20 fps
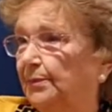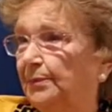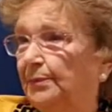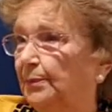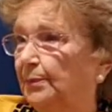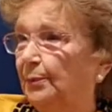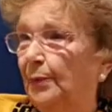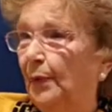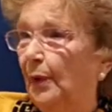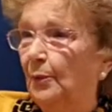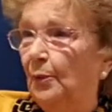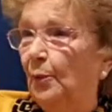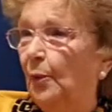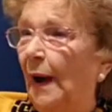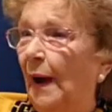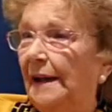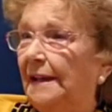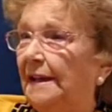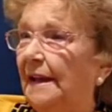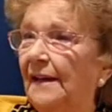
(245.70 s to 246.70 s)

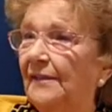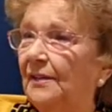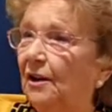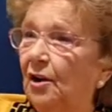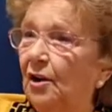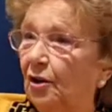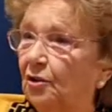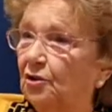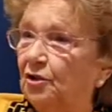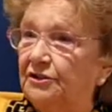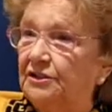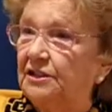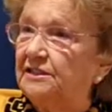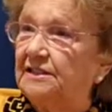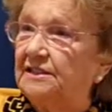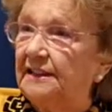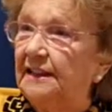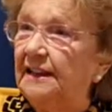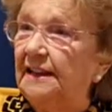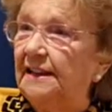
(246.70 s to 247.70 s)
Why had I locked us
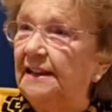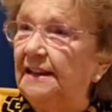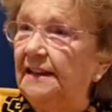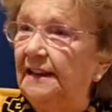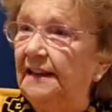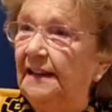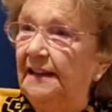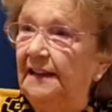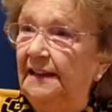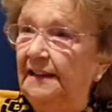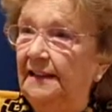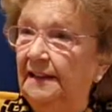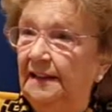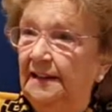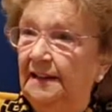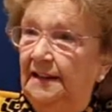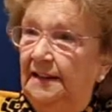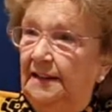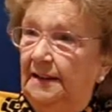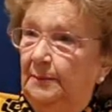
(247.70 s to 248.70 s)
in?
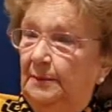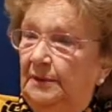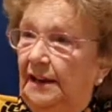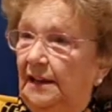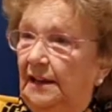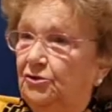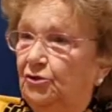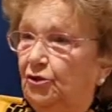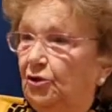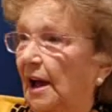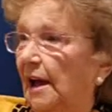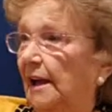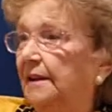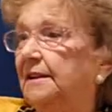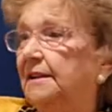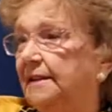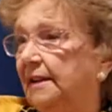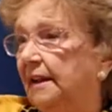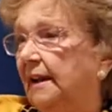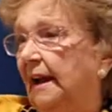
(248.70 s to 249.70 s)
But I tried
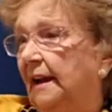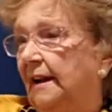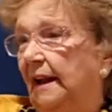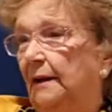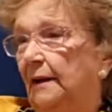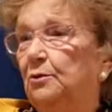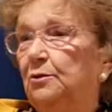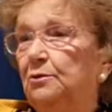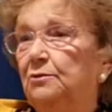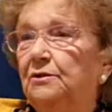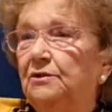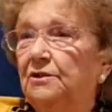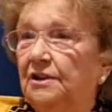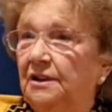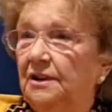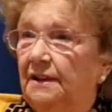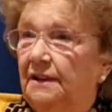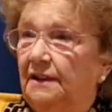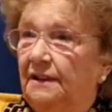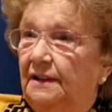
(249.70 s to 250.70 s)
to get out.
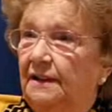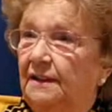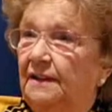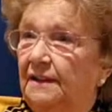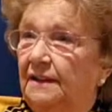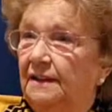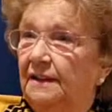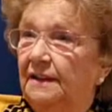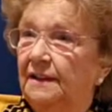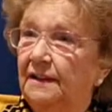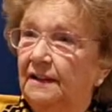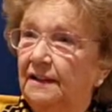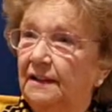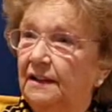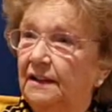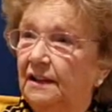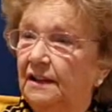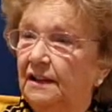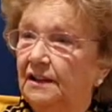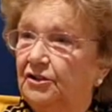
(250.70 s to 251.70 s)

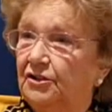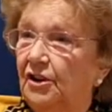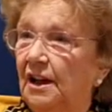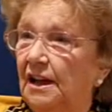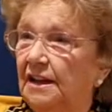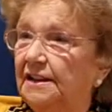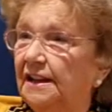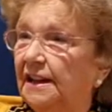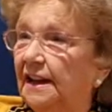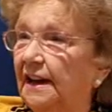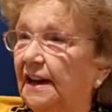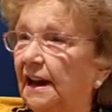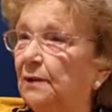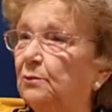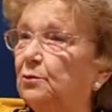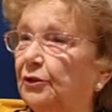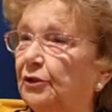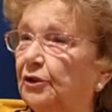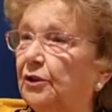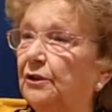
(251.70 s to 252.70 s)
I tried to get out
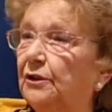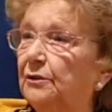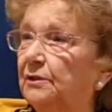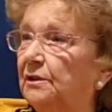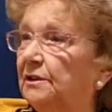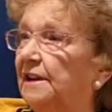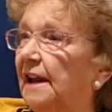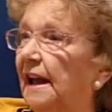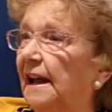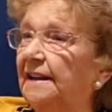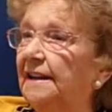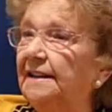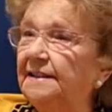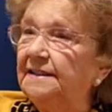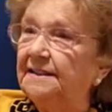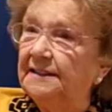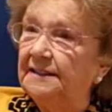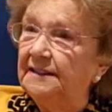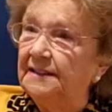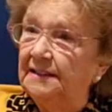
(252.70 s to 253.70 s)
through the
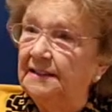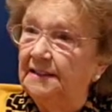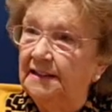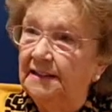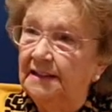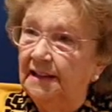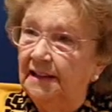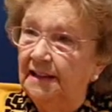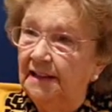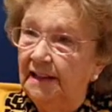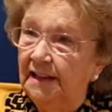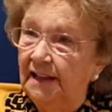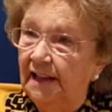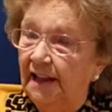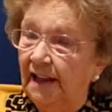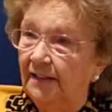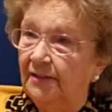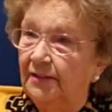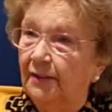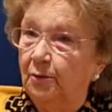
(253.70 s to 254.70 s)
night.
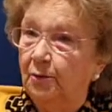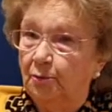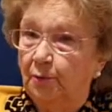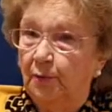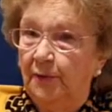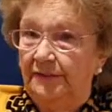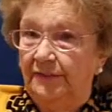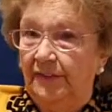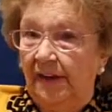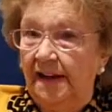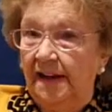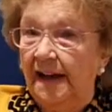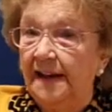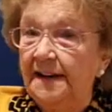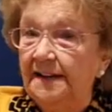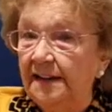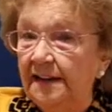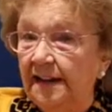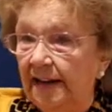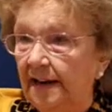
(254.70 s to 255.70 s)
I thought, well, I
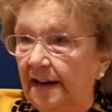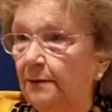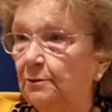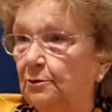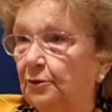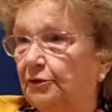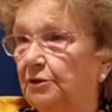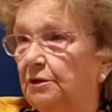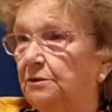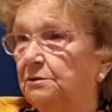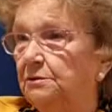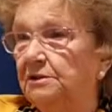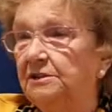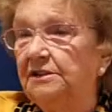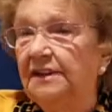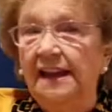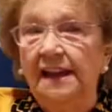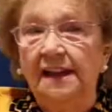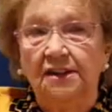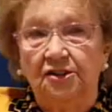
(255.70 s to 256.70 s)
can't get out through the
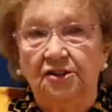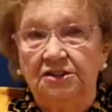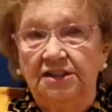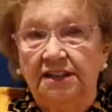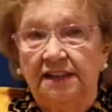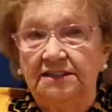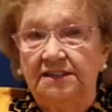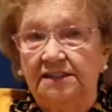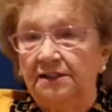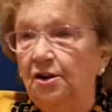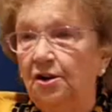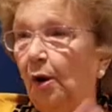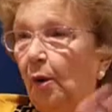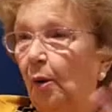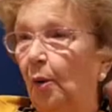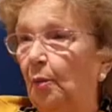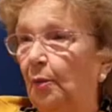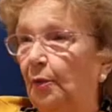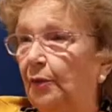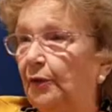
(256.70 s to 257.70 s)
day because I was
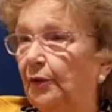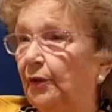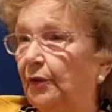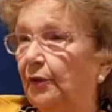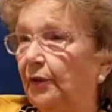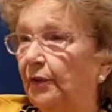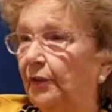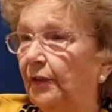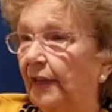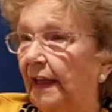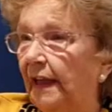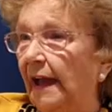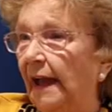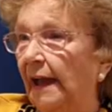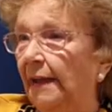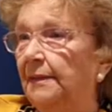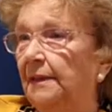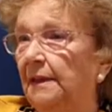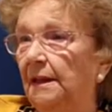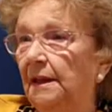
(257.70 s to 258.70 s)
locked there,
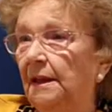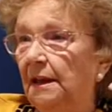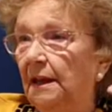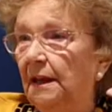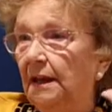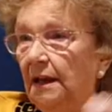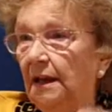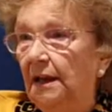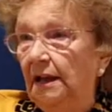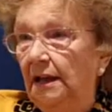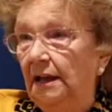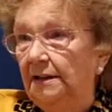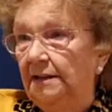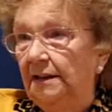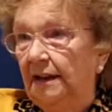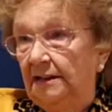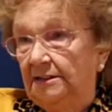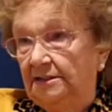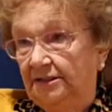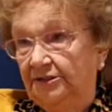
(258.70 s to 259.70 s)
and
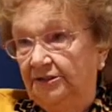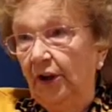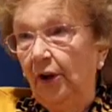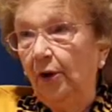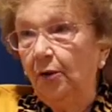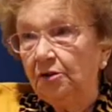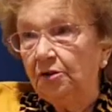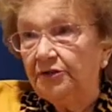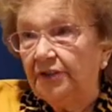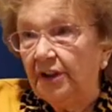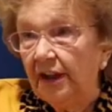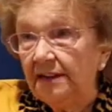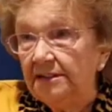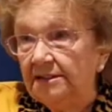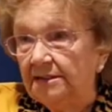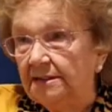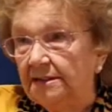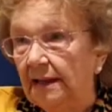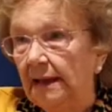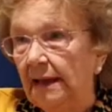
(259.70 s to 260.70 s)
there's doctors
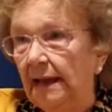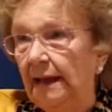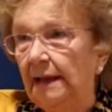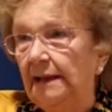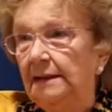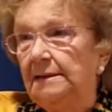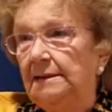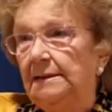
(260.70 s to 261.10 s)
there,